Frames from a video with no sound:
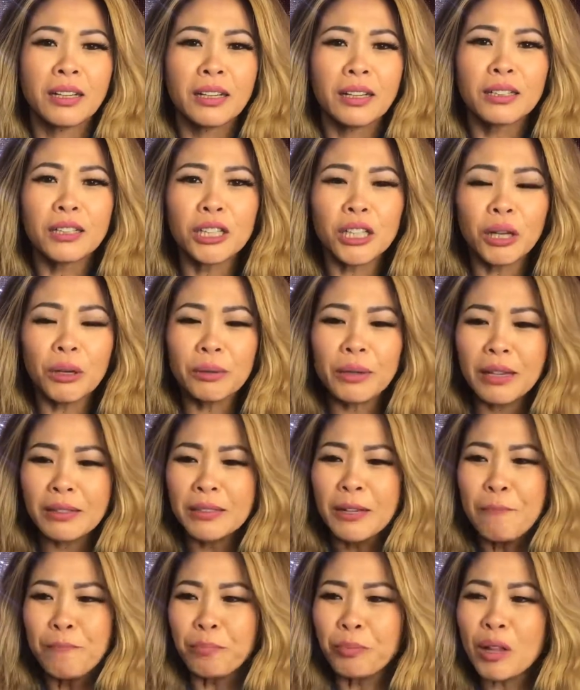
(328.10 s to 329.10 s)
You know, there's
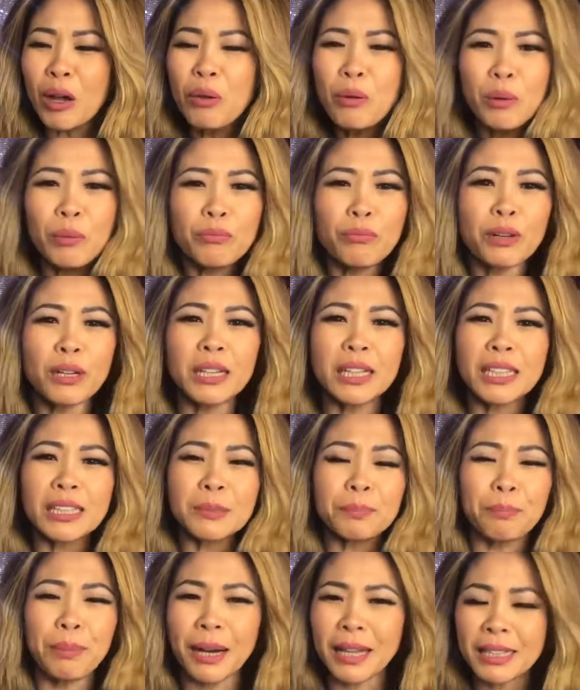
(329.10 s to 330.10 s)
no one really
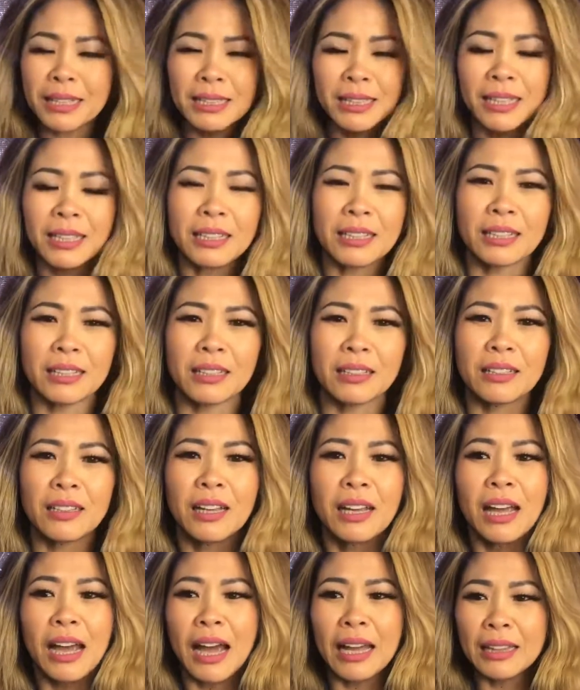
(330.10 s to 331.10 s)
explained anything.
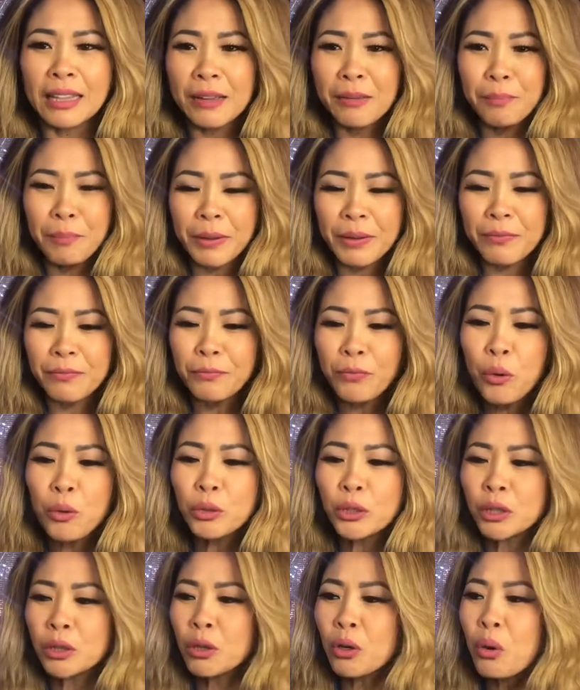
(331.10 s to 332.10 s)
And then being
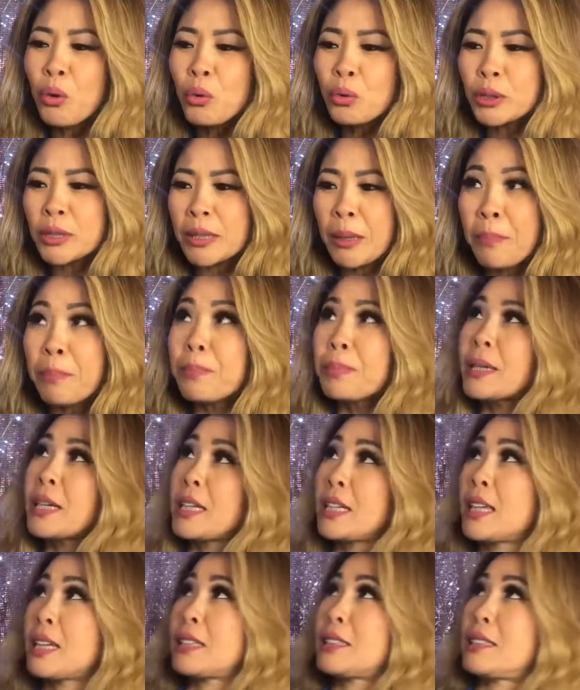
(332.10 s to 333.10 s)
forced to call
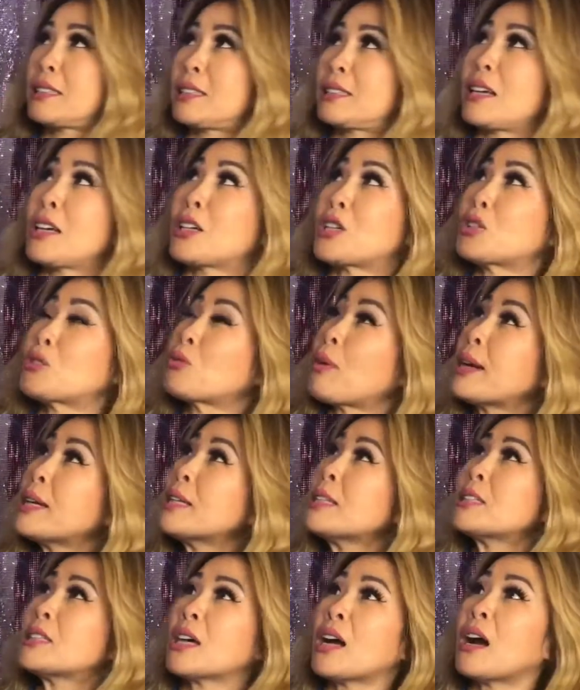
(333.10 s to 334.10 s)
somebody that's a
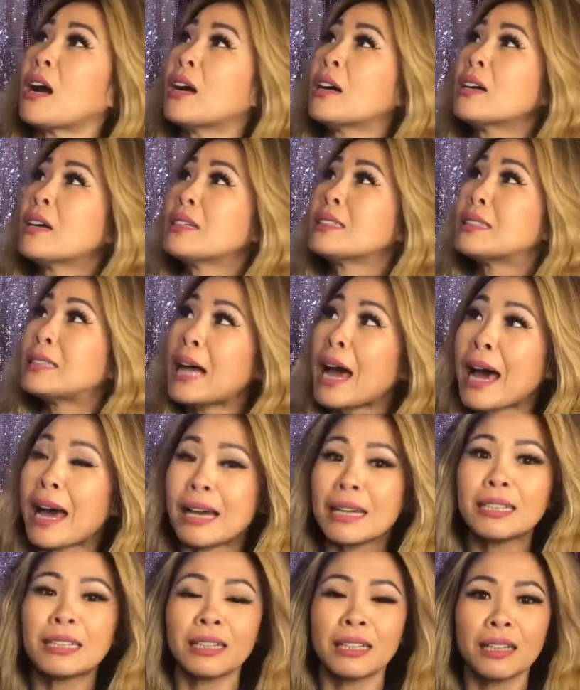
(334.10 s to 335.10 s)
stranger
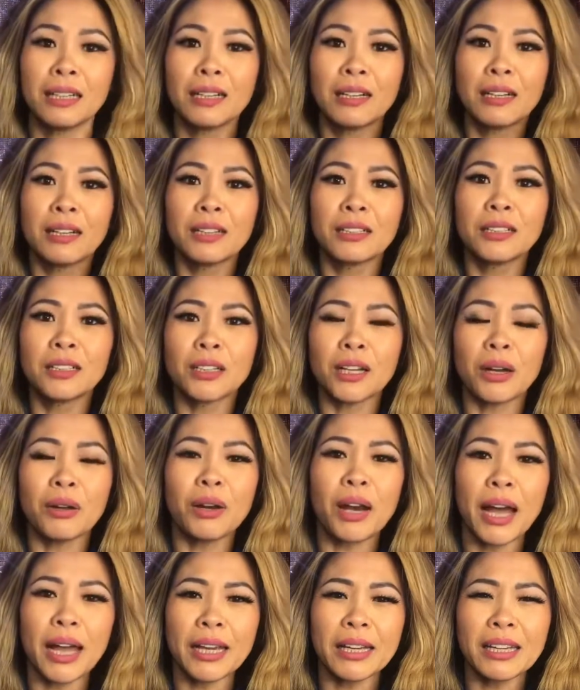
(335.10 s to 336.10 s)
dad, you know,
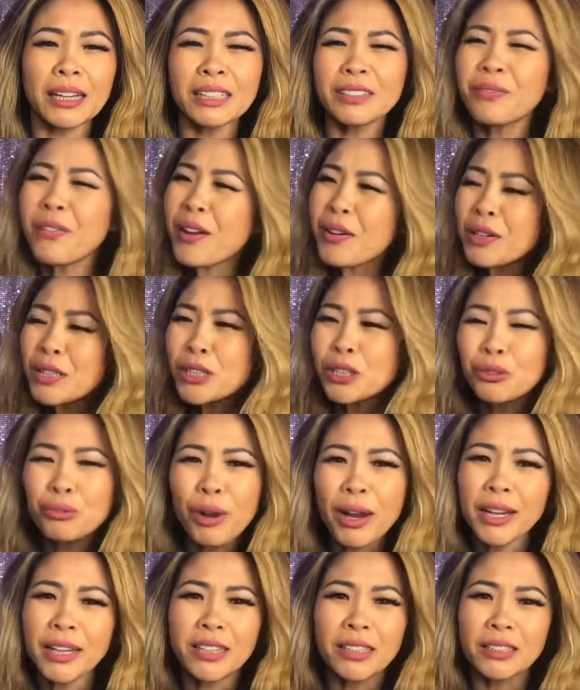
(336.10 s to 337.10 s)
like, it's very
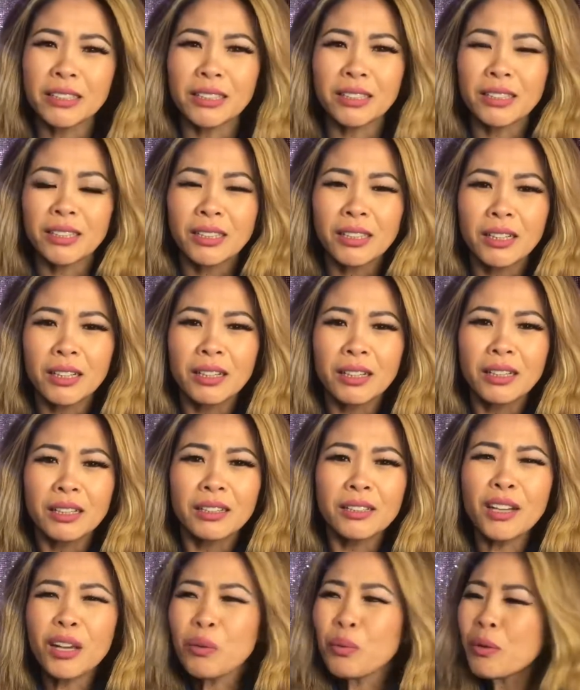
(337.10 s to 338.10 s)
strange.
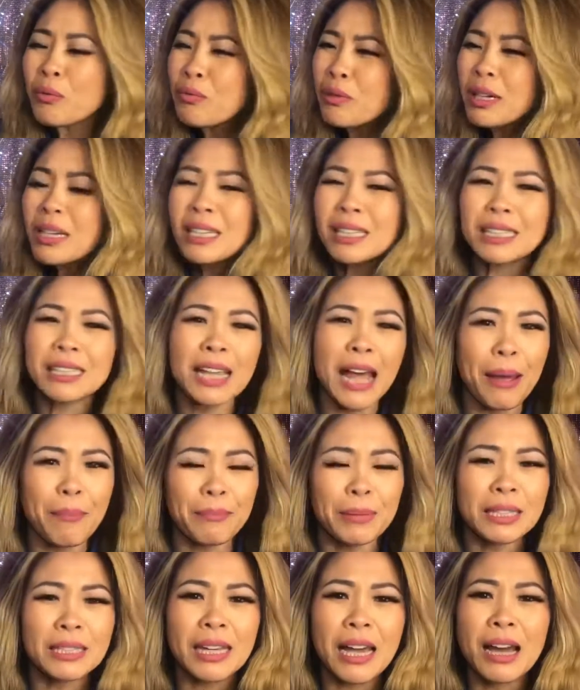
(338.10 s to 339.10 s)
No one really sat
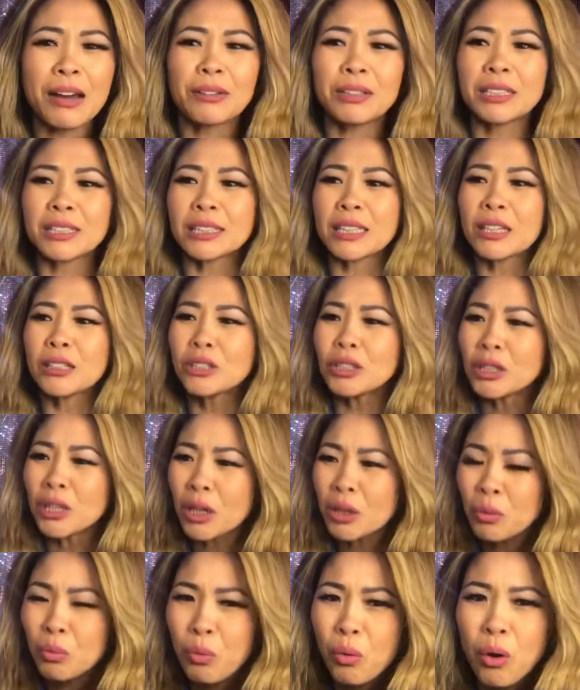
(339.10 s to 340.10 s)
me down and said, you
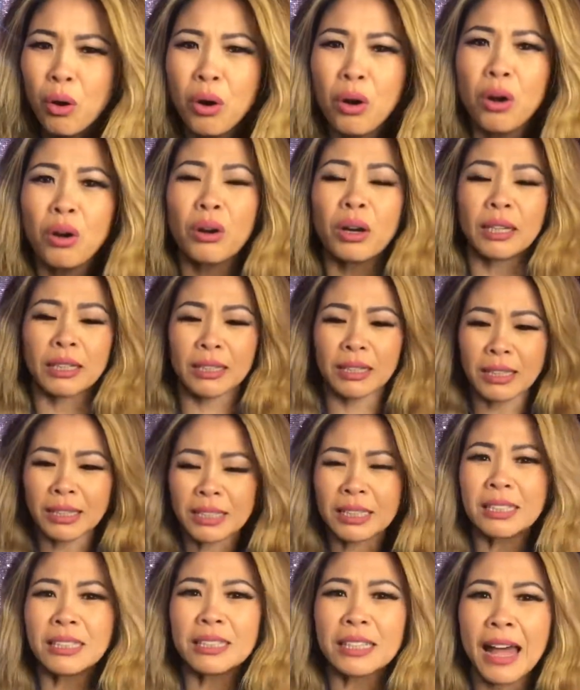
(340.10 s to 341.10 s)
know what, and
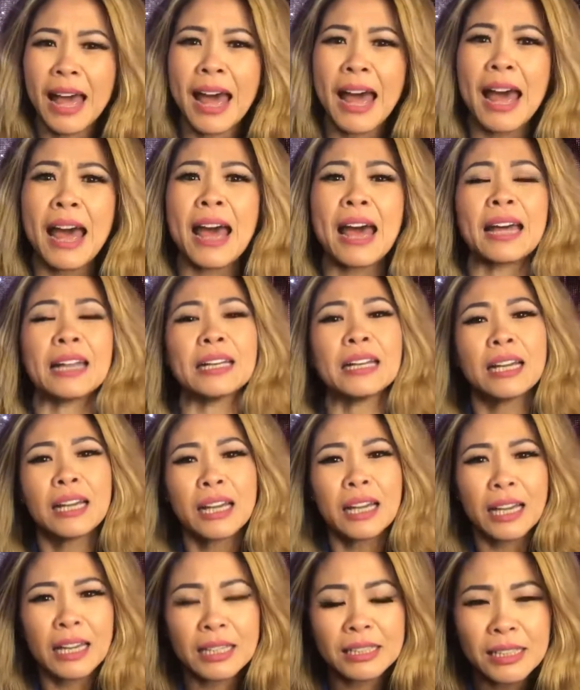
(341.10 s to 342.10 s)
this and that, and
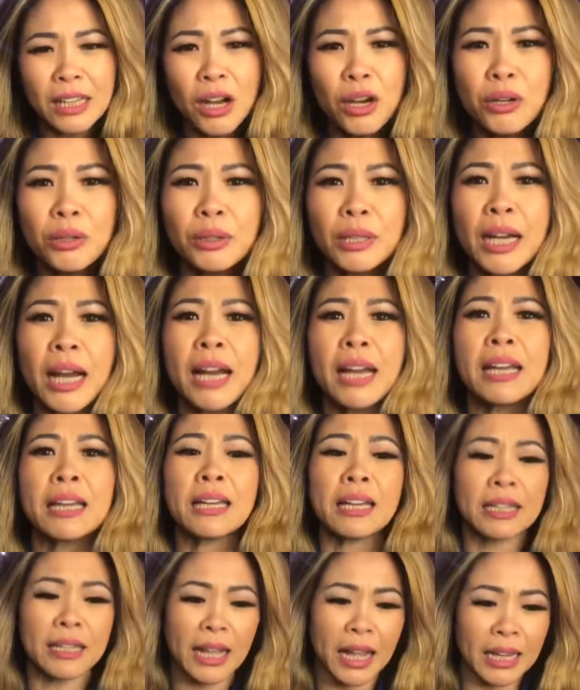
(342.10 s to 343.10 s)
it's
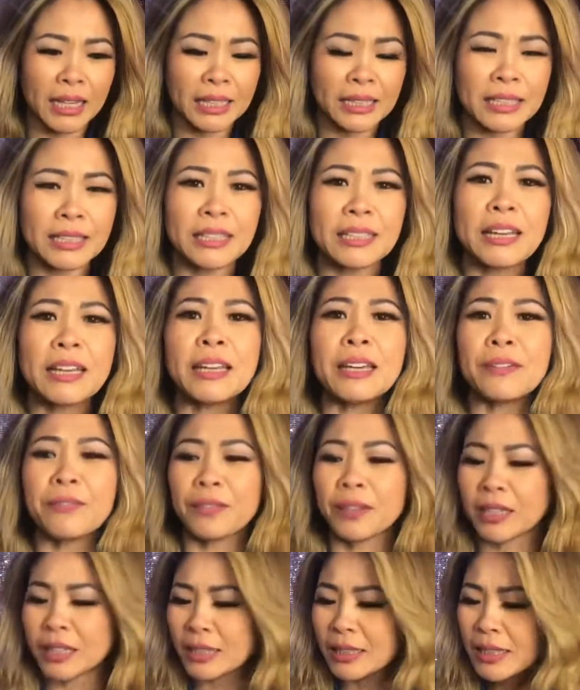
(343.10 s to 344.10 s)
okay, and that it's safe,
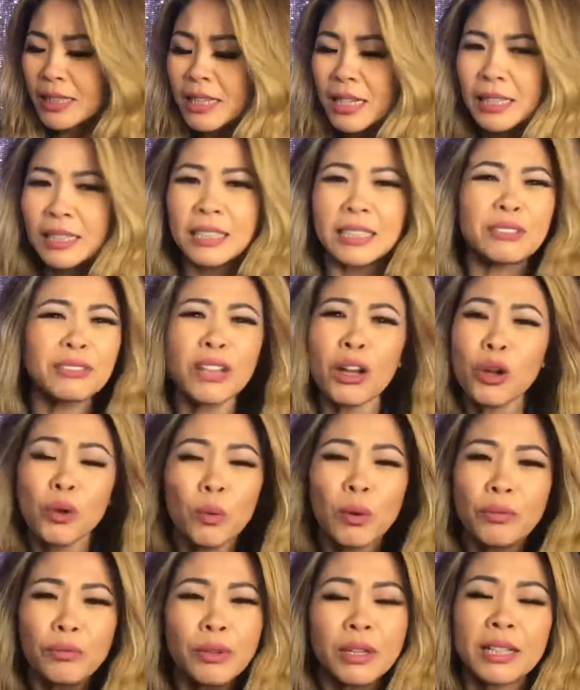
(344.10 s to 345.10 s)
and it's this. No
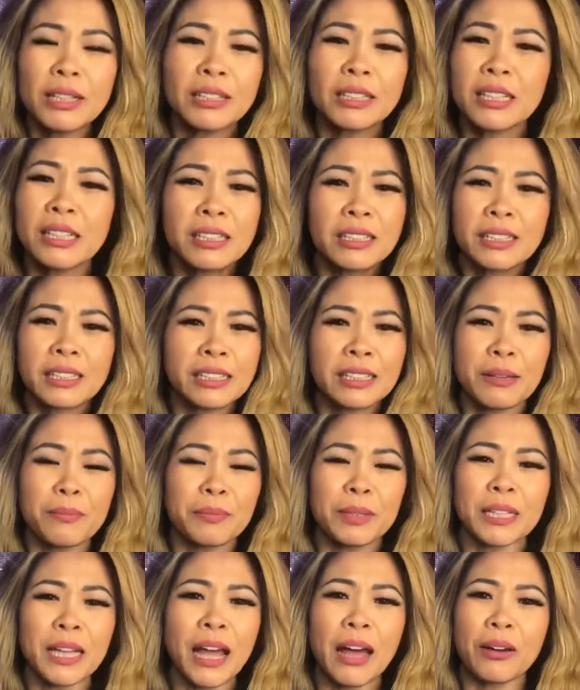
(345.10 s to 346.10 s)
one really did sit
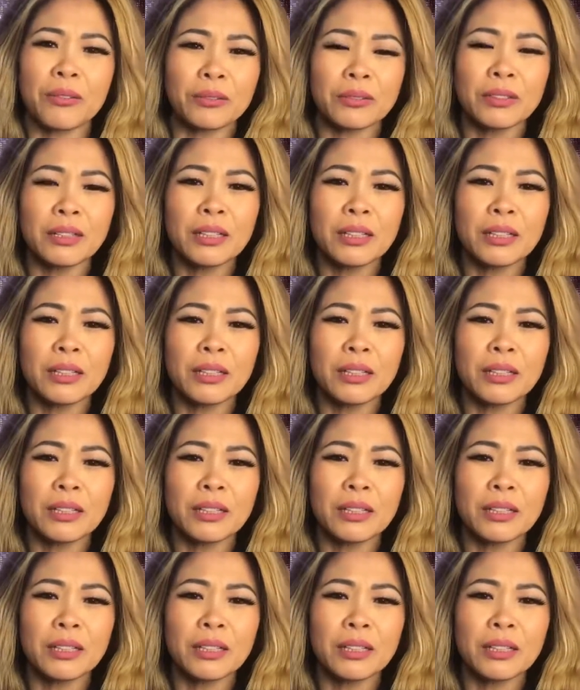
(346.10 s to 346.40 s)
me down.